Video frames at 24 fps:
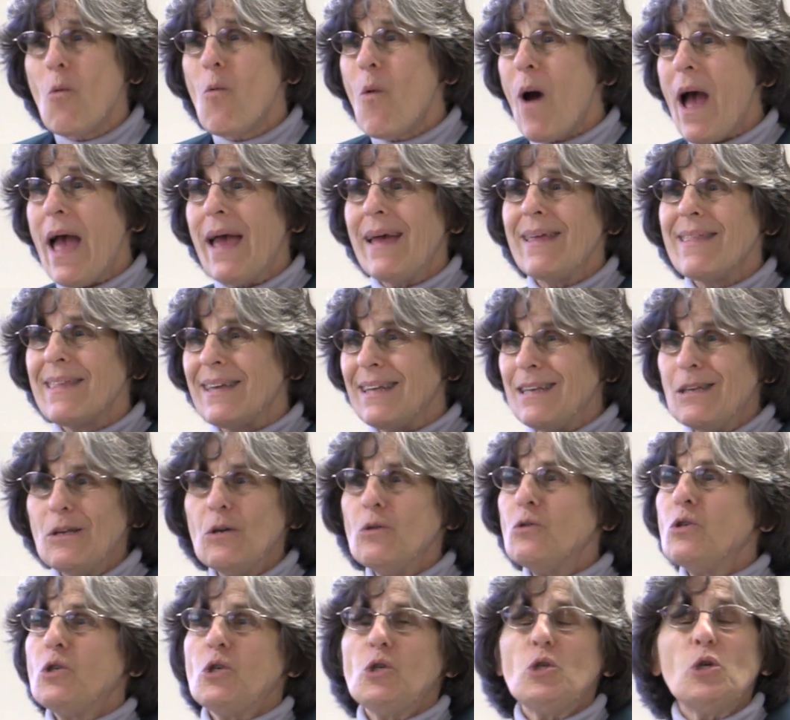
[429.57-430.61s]
way that
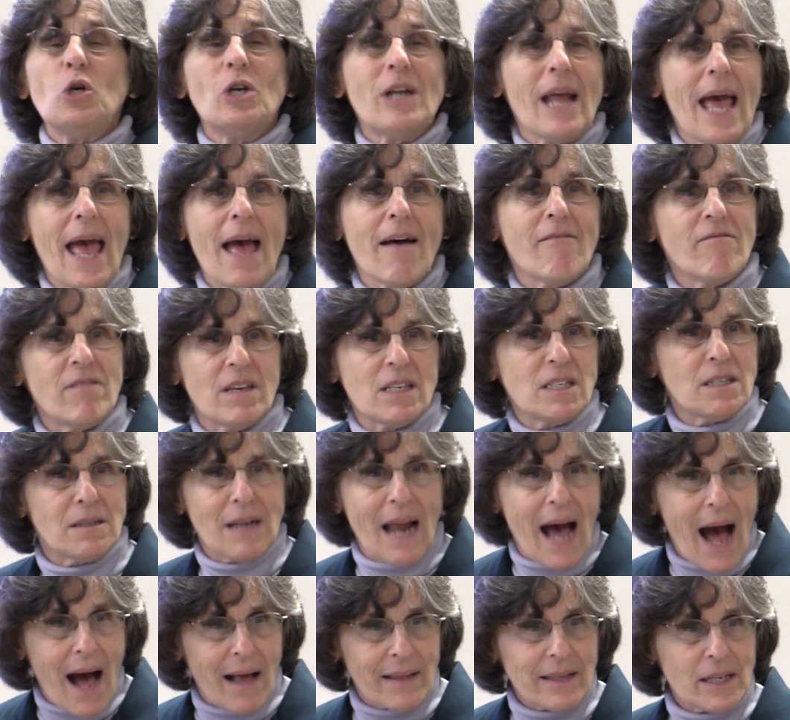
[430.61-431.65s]
you should have this
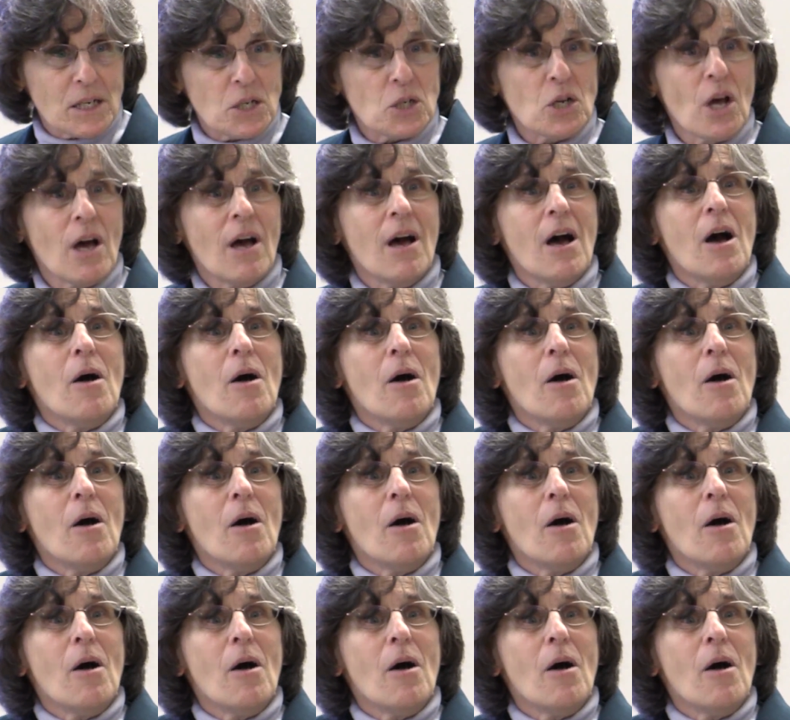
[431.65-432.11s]
knowledge.